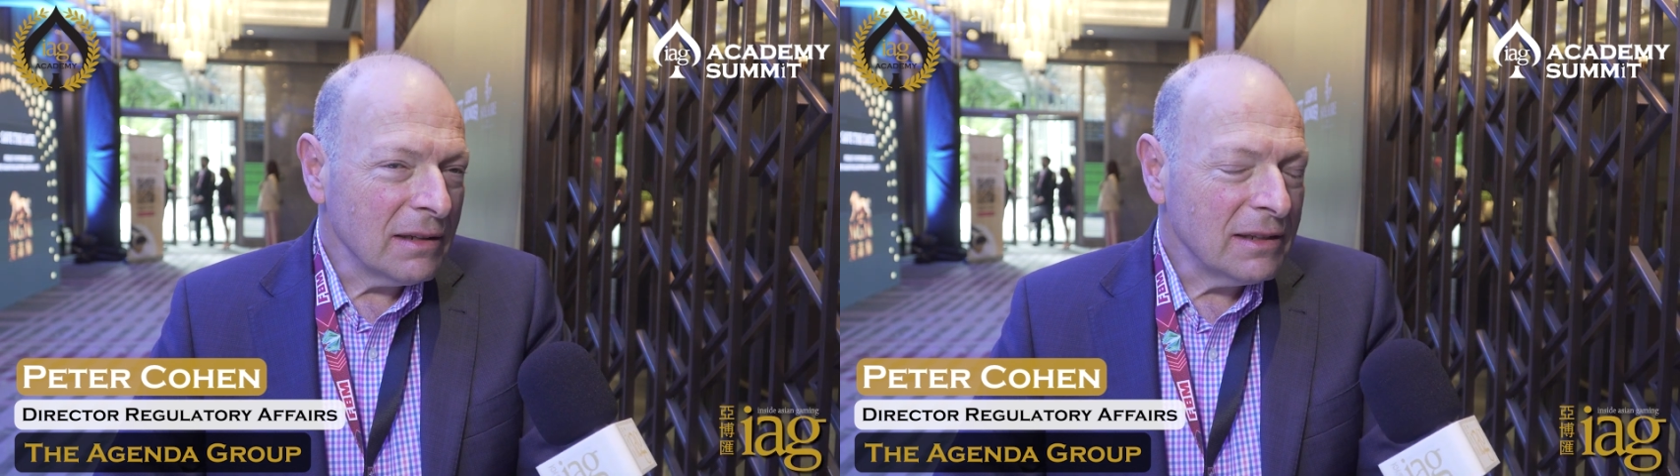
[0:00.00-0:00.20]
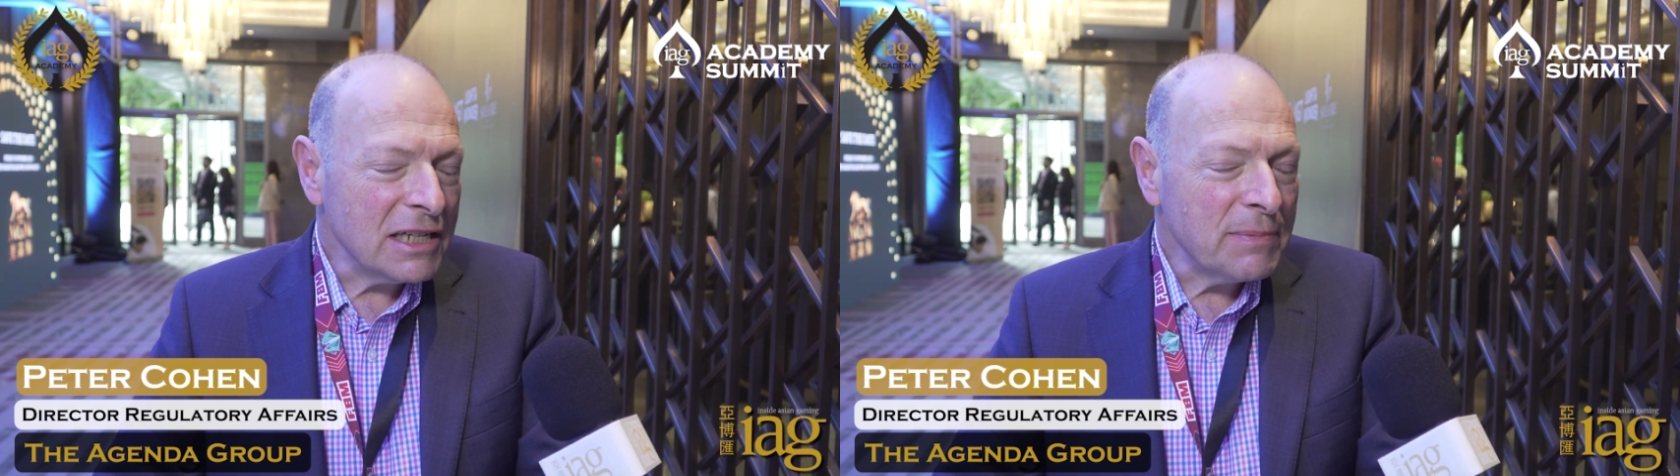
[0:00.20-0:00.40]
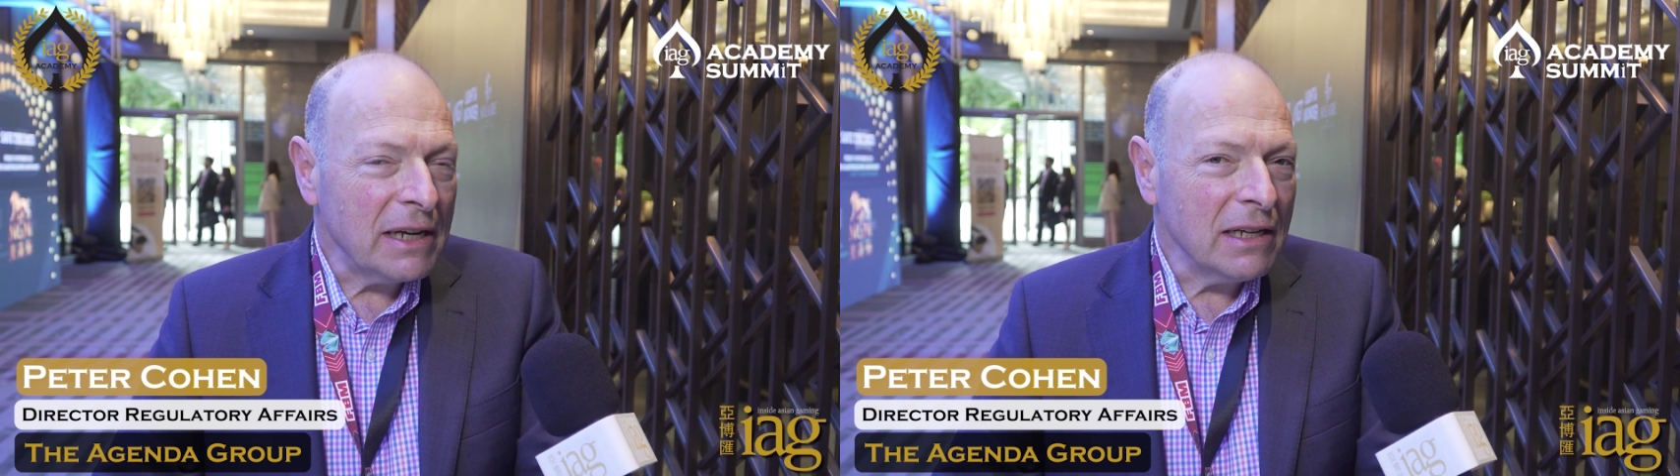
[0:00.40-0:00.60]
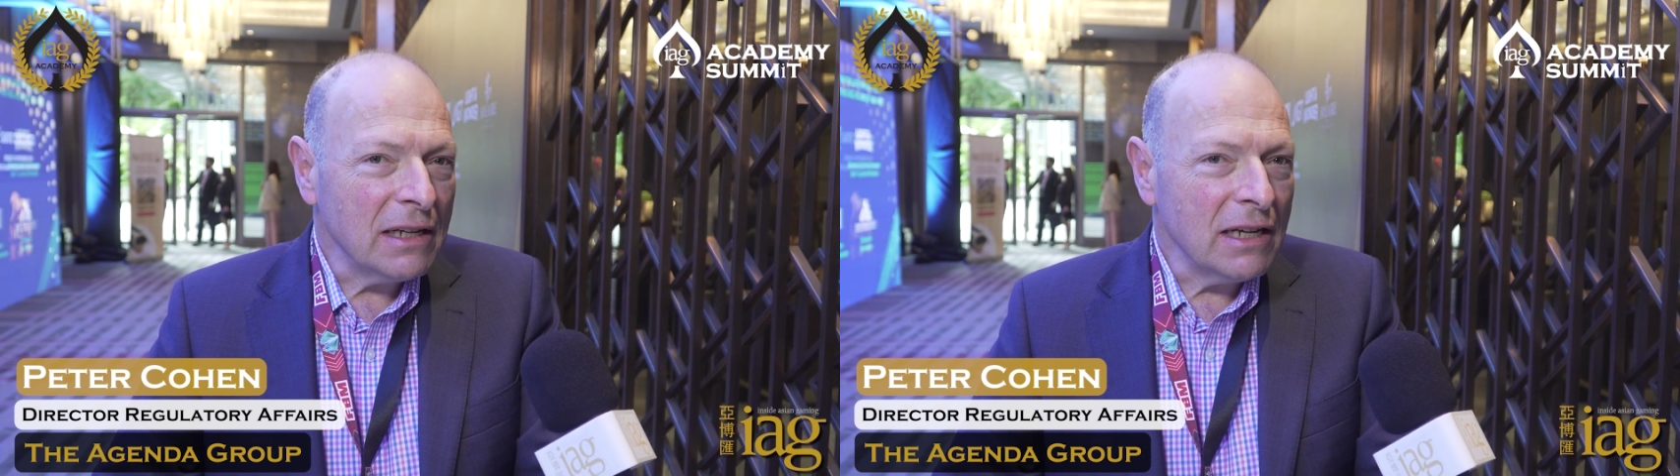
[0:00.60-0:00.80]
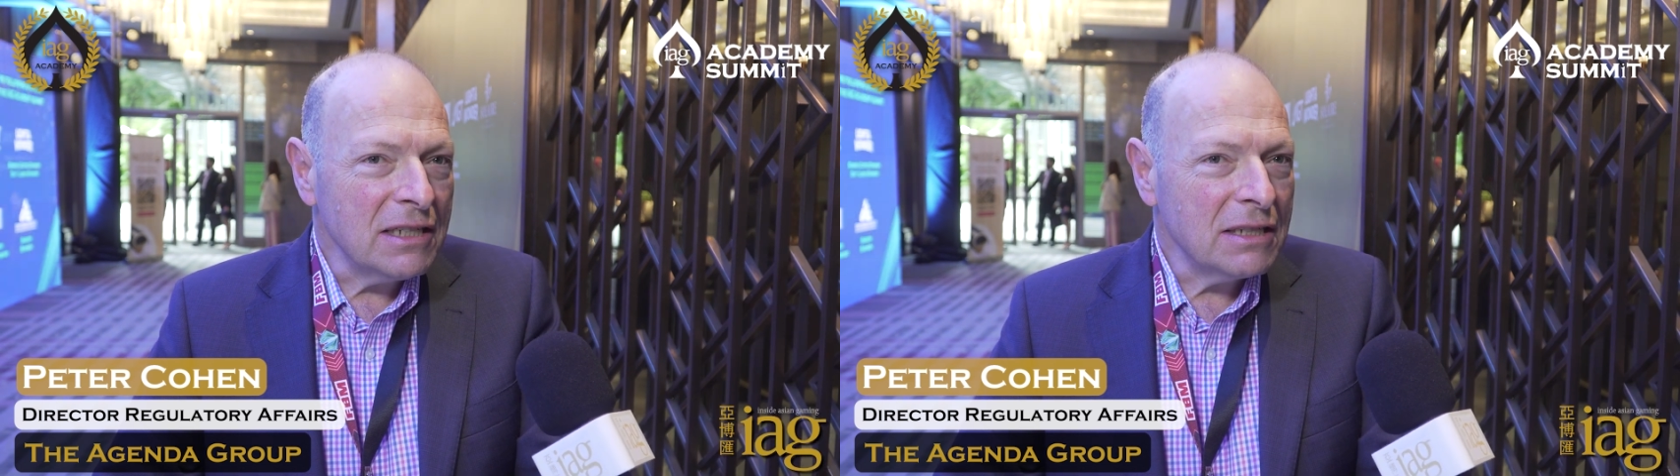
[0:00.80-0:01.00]
Thanks, Ben.
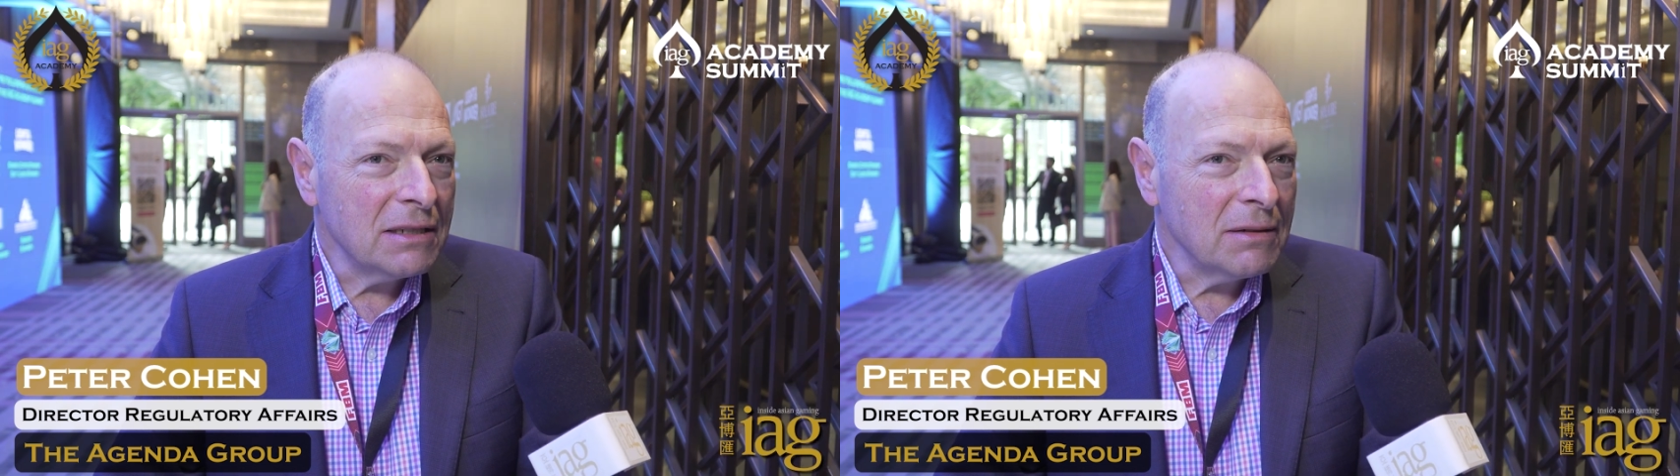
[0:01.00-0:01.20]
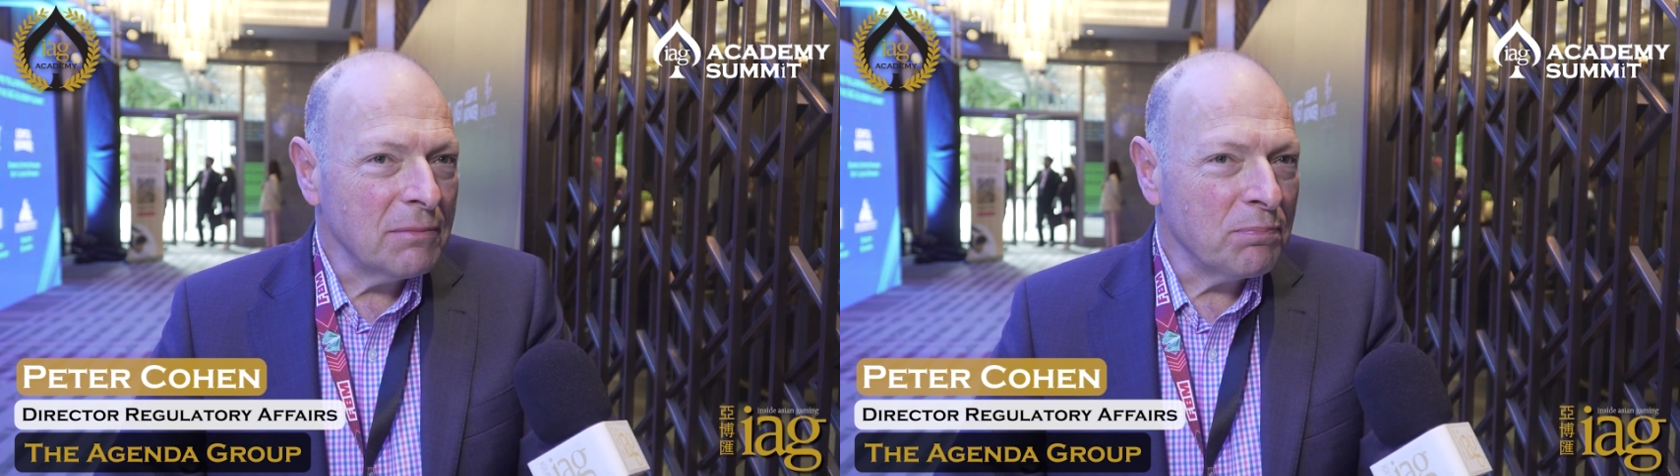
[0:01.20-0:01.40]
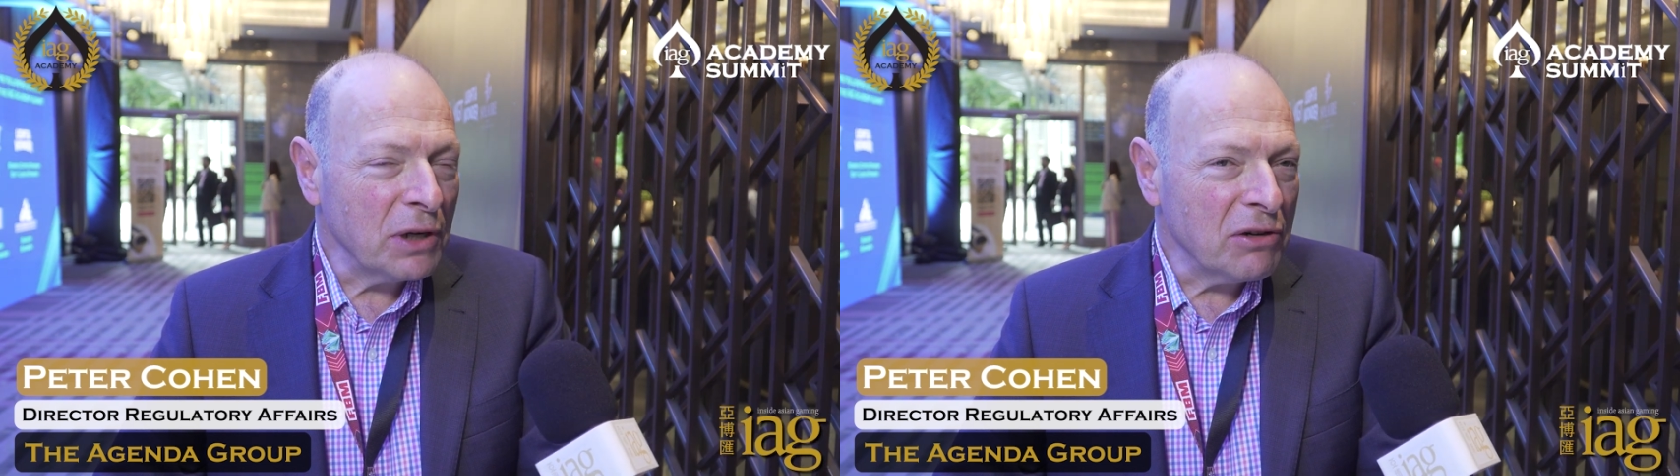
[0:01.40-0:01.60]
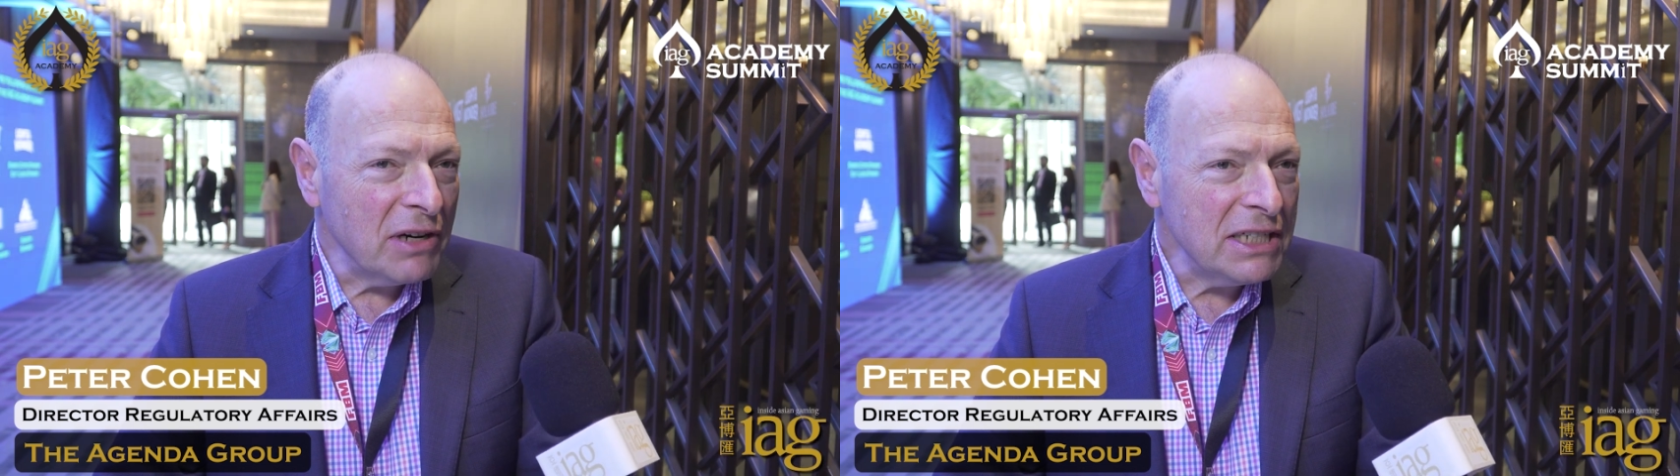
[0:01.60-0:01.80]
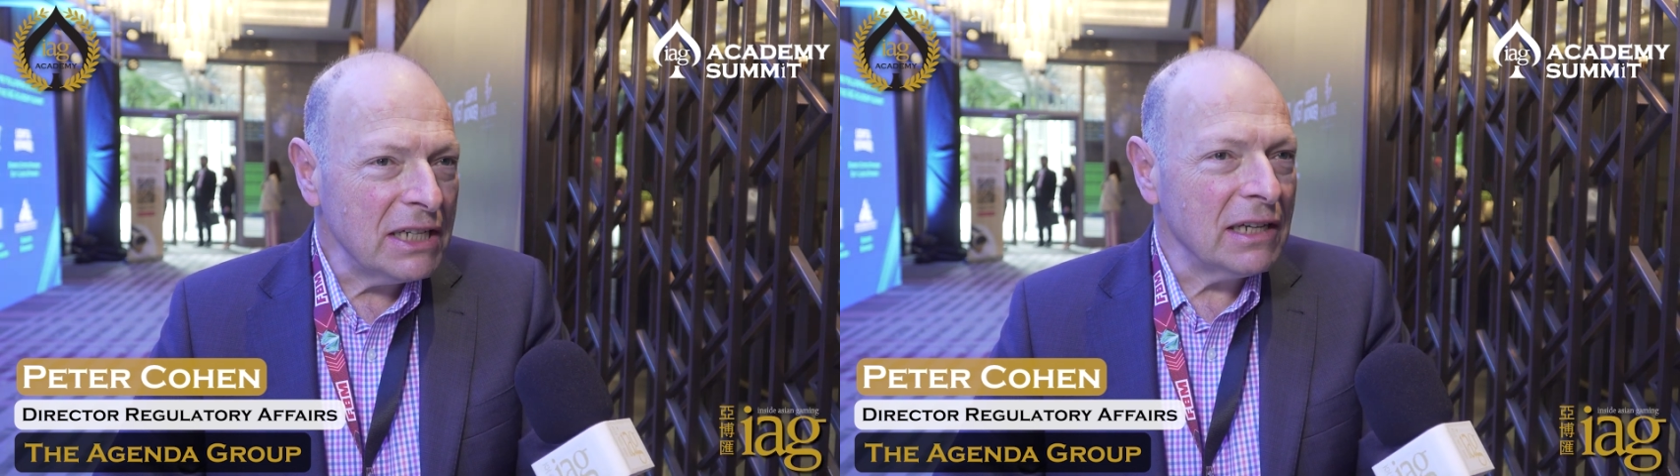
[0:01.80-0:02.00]
It's
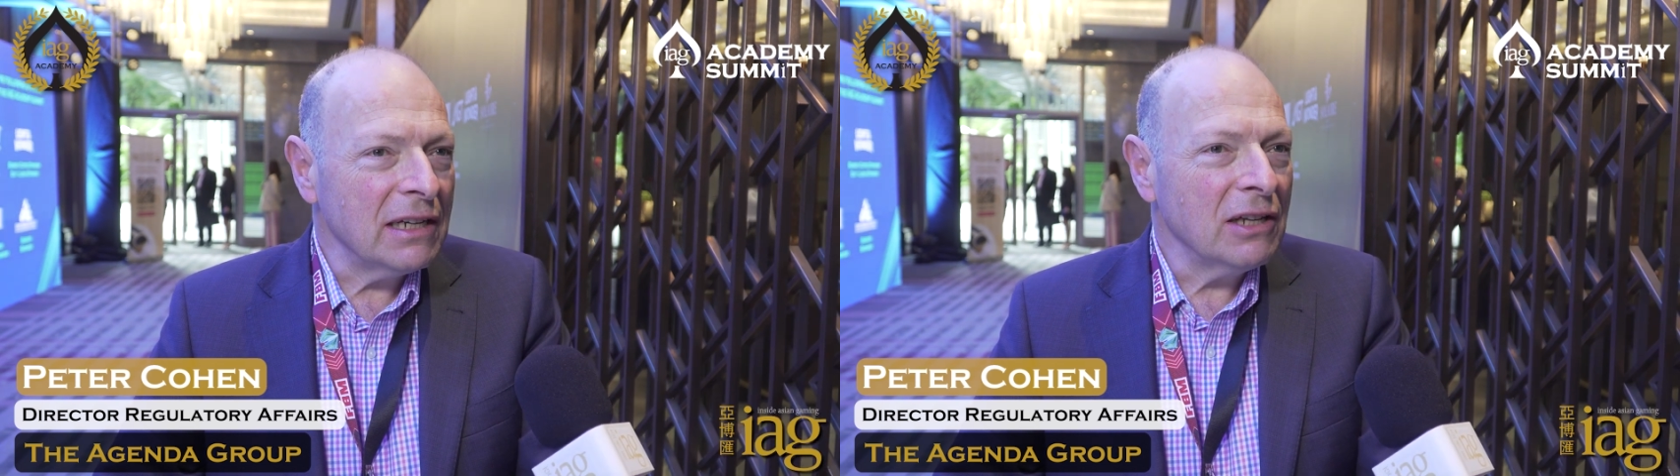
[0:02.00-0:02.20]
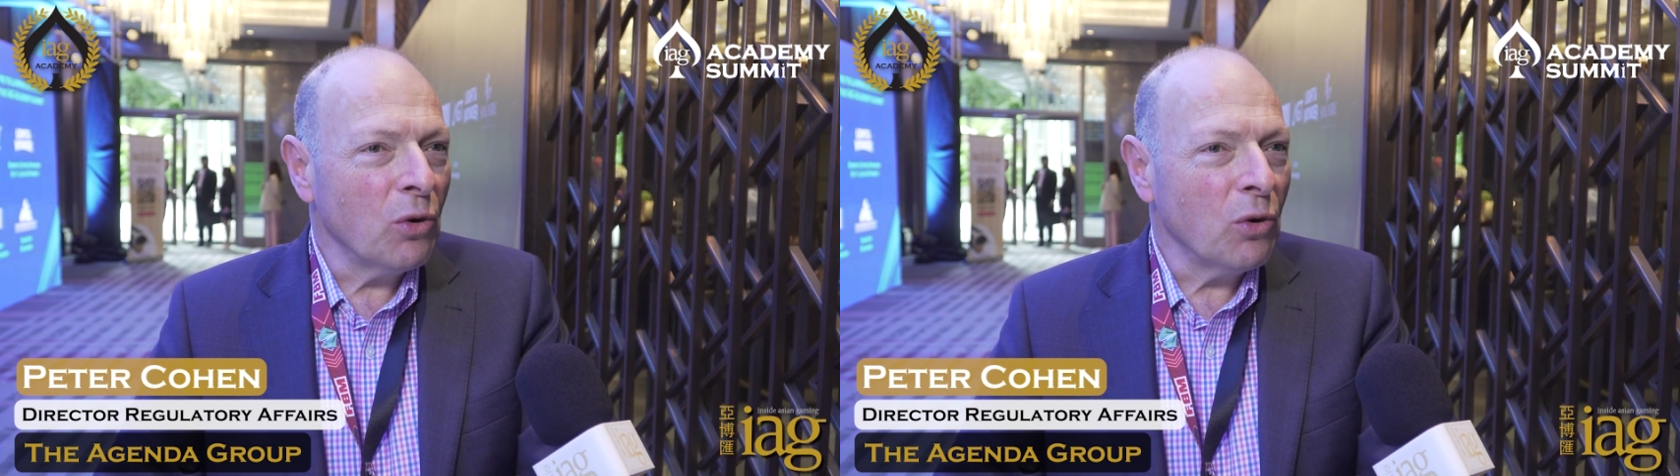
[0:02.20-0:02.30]
progressing